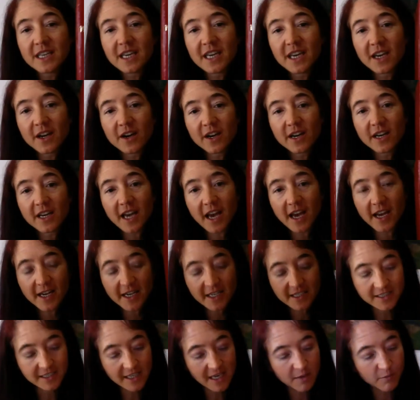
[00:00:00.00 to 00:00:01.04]
here again,
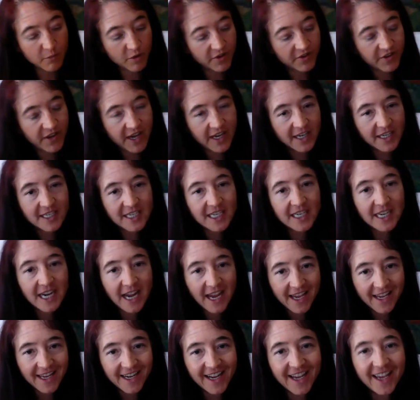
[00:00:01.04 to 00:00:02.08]
it's labeled
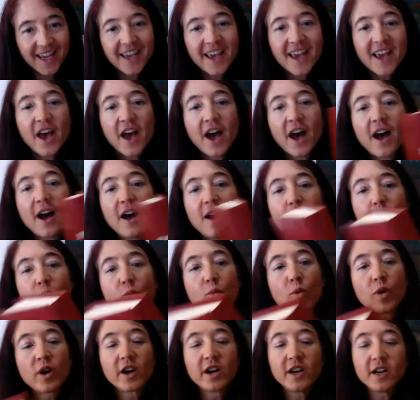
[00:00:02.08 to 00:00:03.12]
1980. Um,
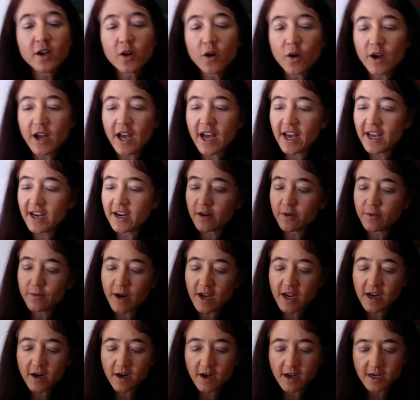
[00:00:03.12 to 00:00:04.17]
we're going to go ahead and
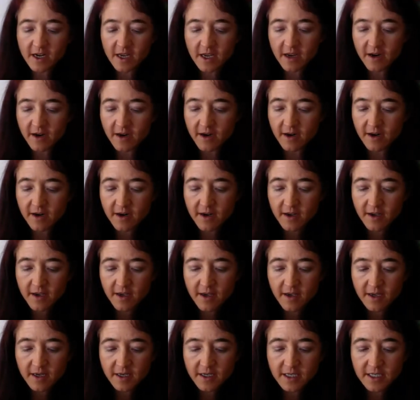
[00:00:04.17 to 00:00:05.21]
write on here,
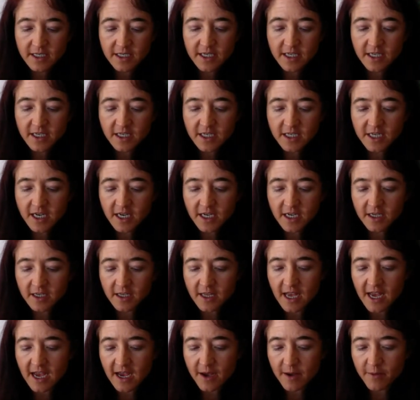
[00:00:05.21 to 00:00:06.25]
teaching
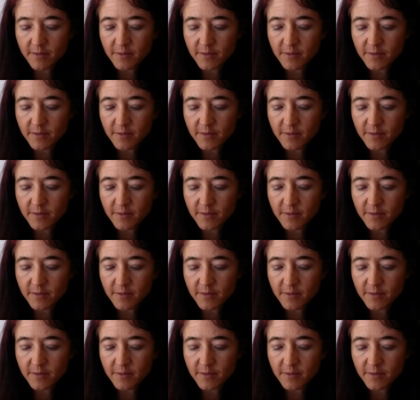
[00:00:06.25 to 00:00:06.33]
lab